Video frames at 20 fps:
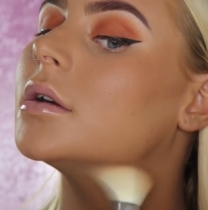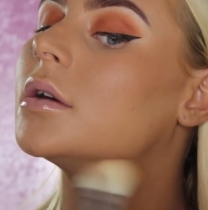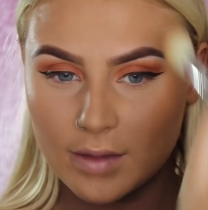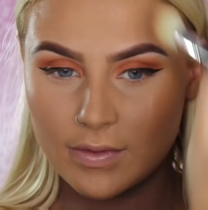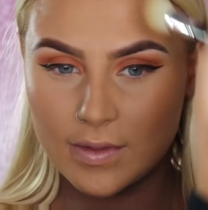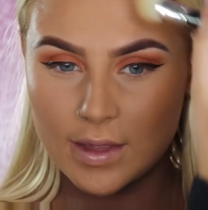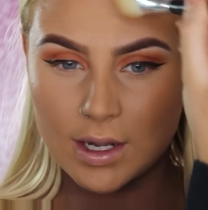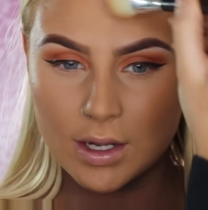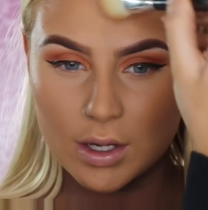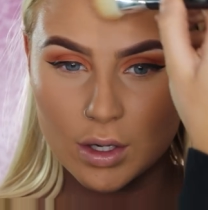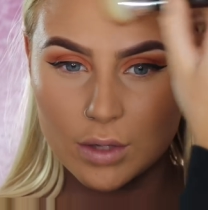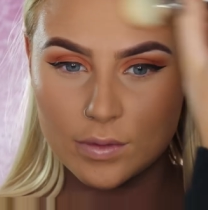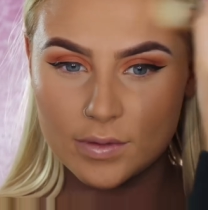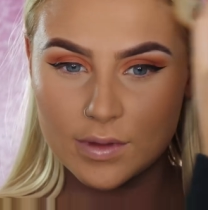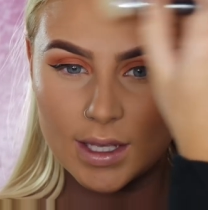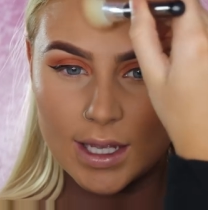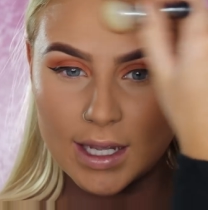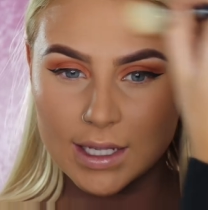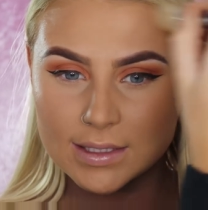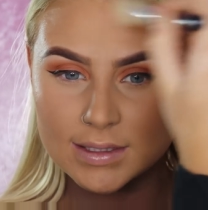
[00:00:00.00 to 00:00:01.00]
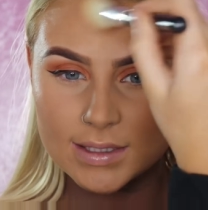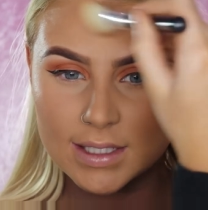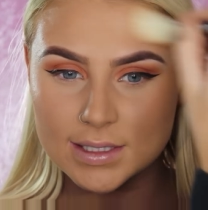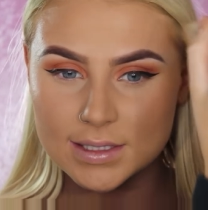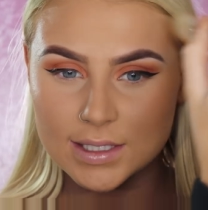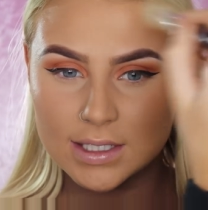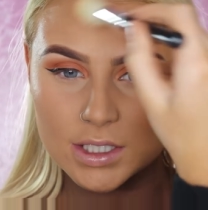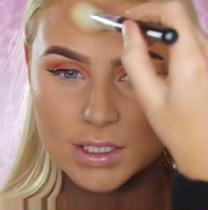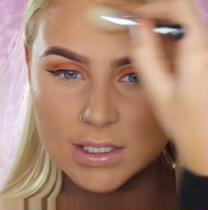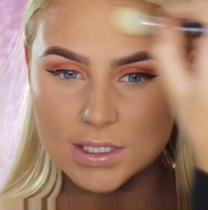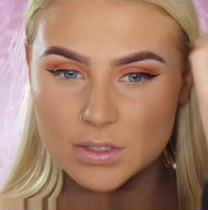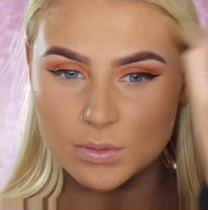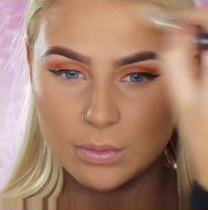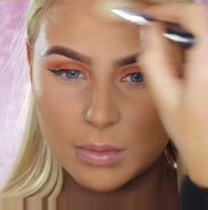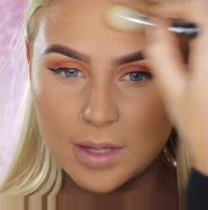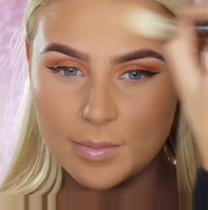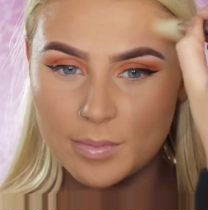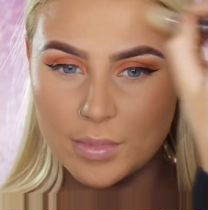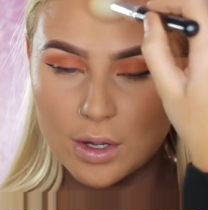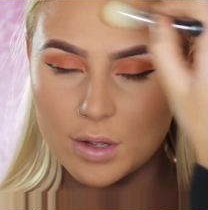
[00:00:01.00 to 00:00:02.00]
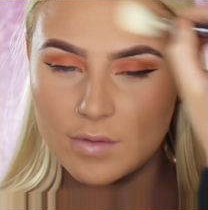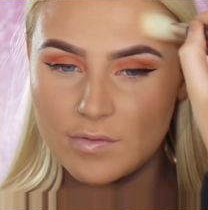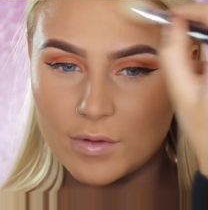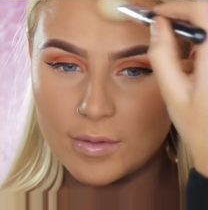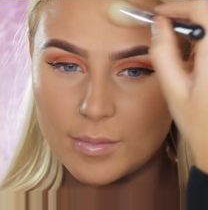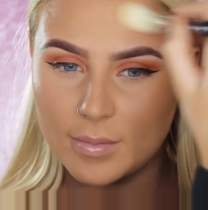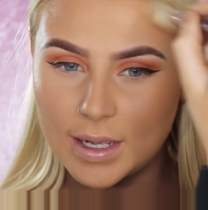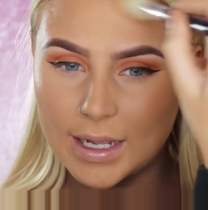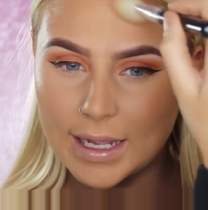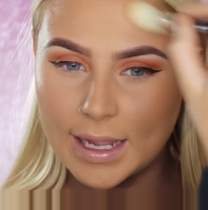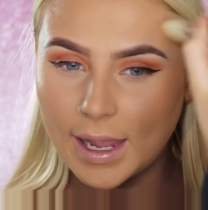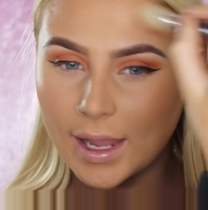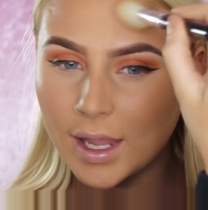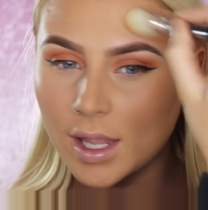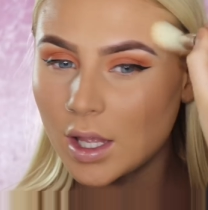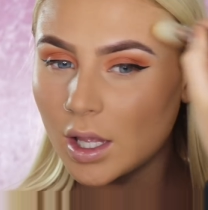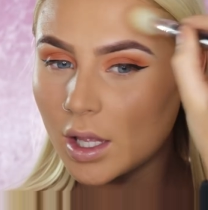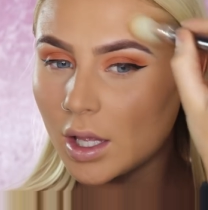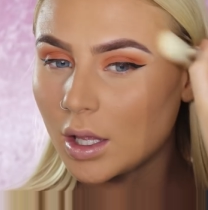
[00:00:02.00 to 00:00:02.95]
And then the excess I just sweep over my